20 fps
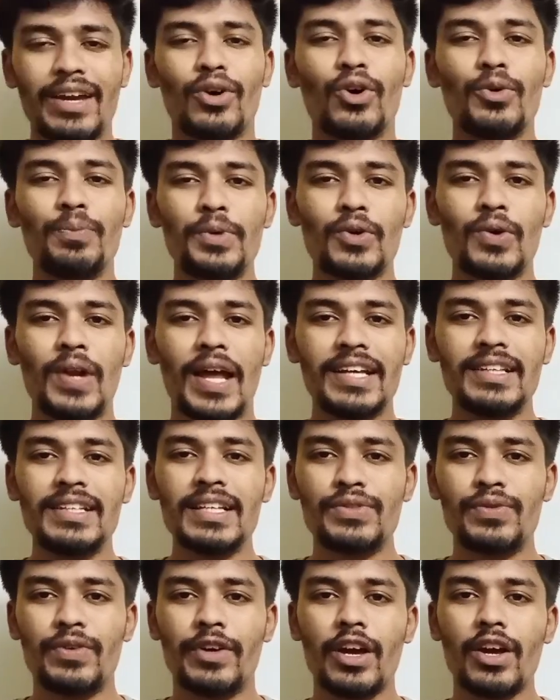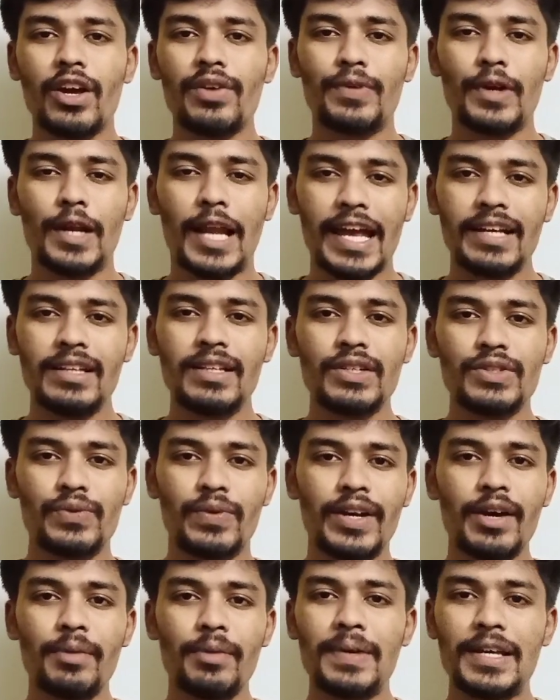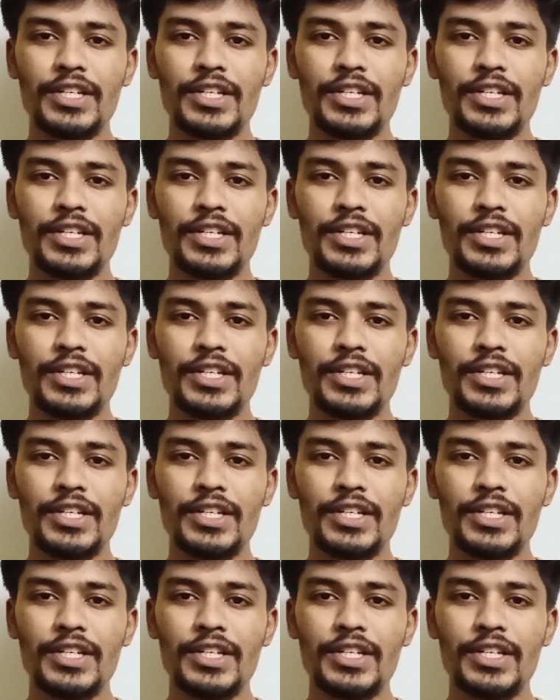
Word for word: I hope you like this video. If you like this video,